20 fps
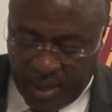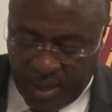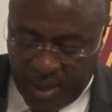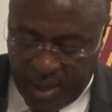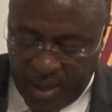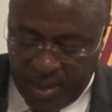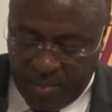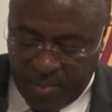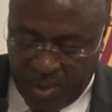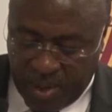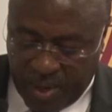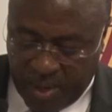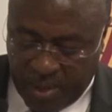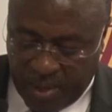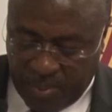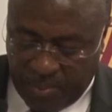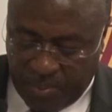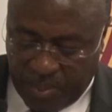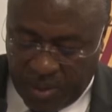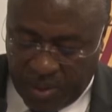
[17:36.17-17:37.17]
aimed at
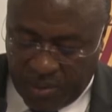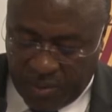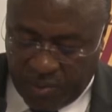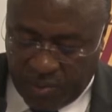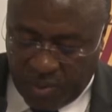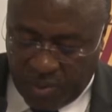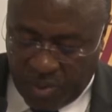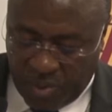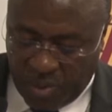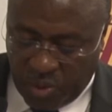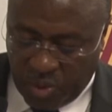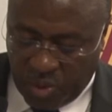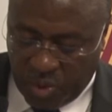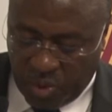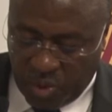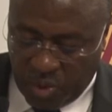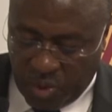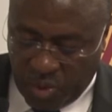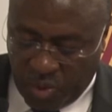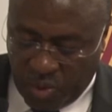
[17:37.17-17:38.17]
the peaceful
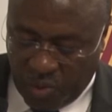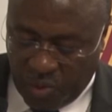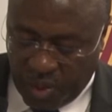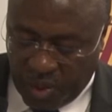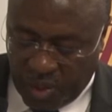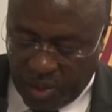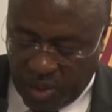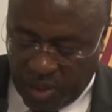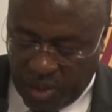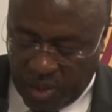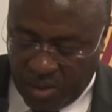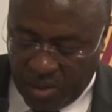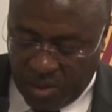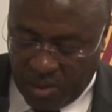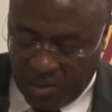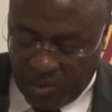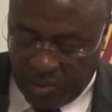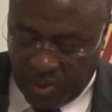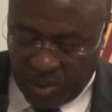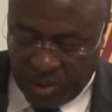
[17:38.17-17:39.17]
resolution of existing
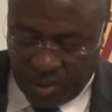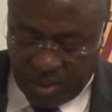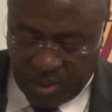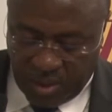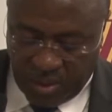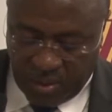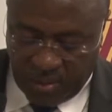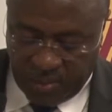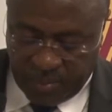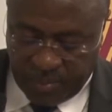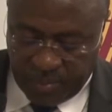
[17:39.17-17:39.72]
conflicts.